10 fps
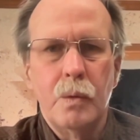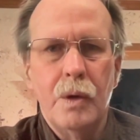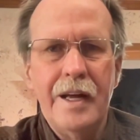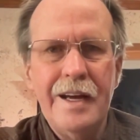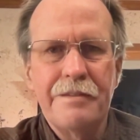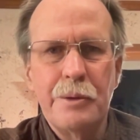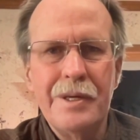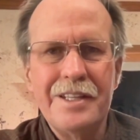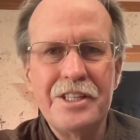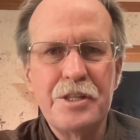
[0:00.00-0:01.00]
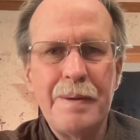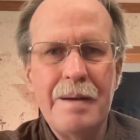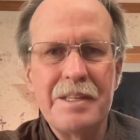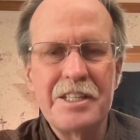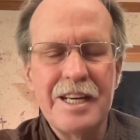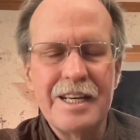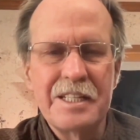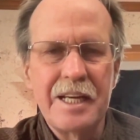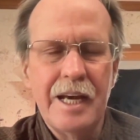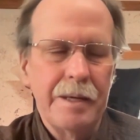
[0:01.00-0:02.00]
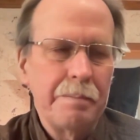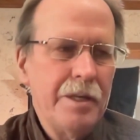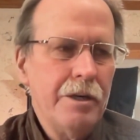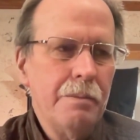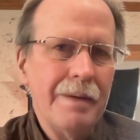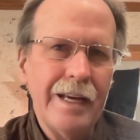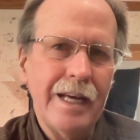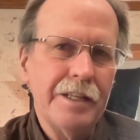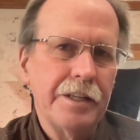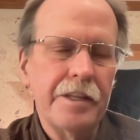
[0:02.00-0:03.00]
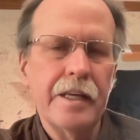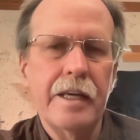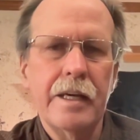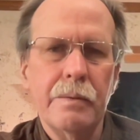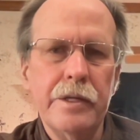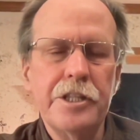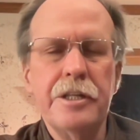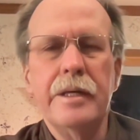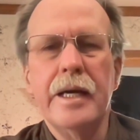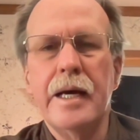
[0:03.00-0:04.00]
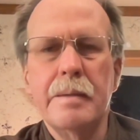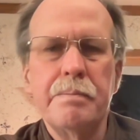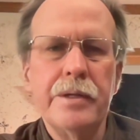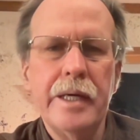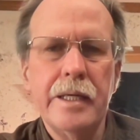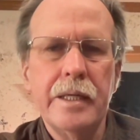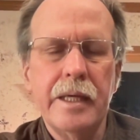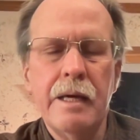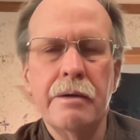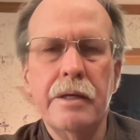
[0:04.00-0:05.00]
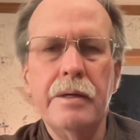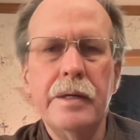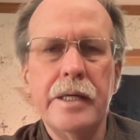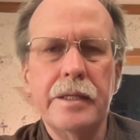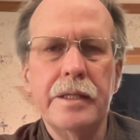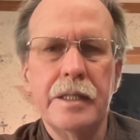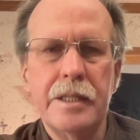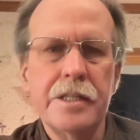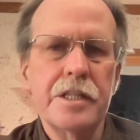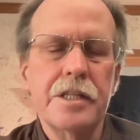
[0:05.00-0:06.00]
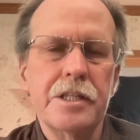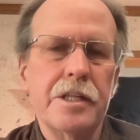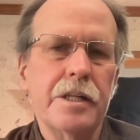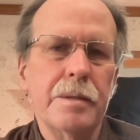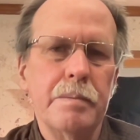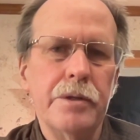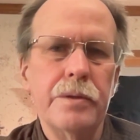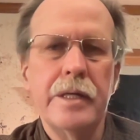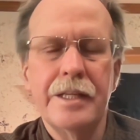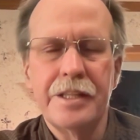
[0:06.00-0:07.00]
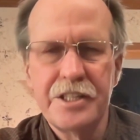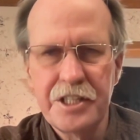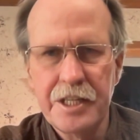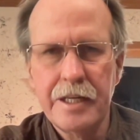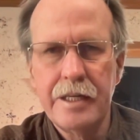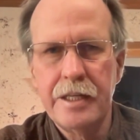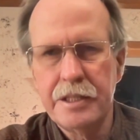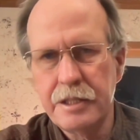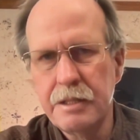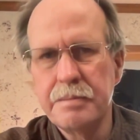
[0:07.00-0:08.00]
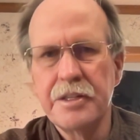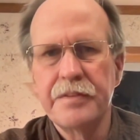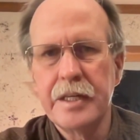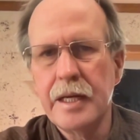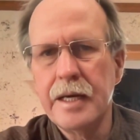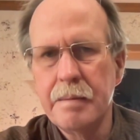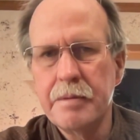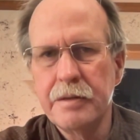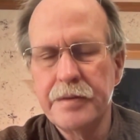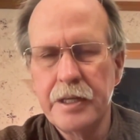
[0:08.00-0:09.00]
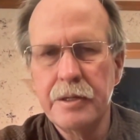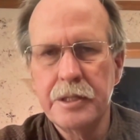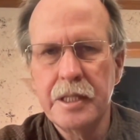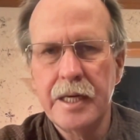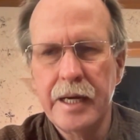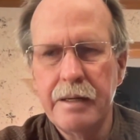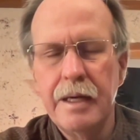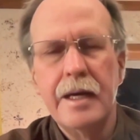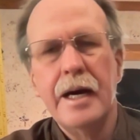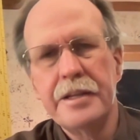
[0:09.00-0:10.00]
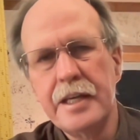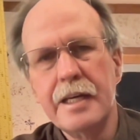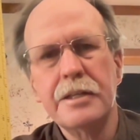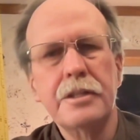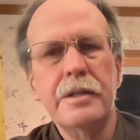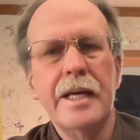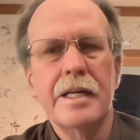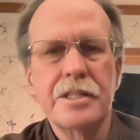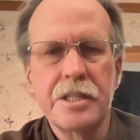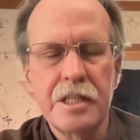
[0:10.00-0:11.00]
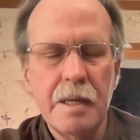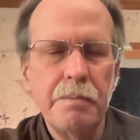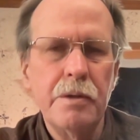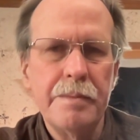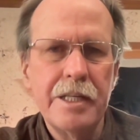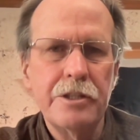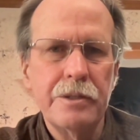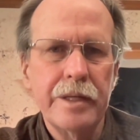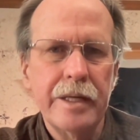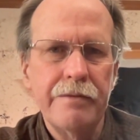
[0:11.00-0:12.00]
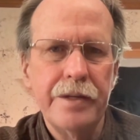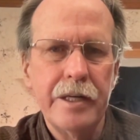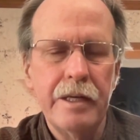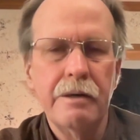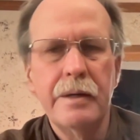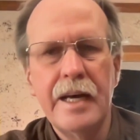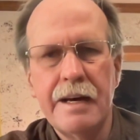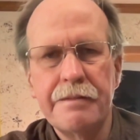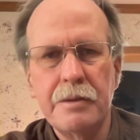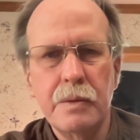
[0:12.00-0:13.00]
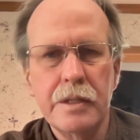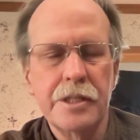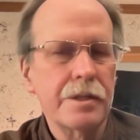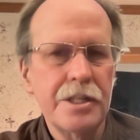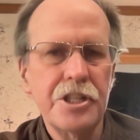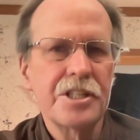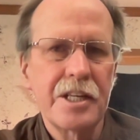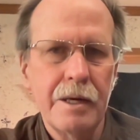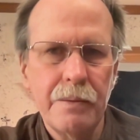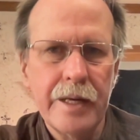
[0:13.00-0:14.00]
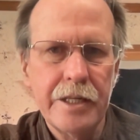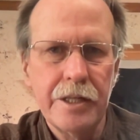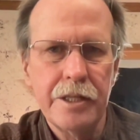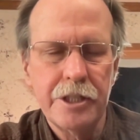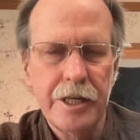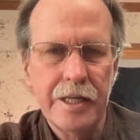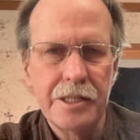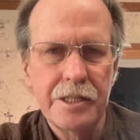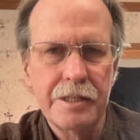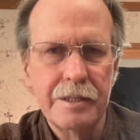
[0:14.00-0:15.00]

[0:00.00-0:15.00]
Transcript: Well, hi everyone, this is Bob the Science Guy. You know, I got to thinking, originally I had planned to calculate the distance to the moon and the sun in terms of the diameter of the Earth today. I think I'll do that as a supplementary video afterwards. Let's just cut right to the chase.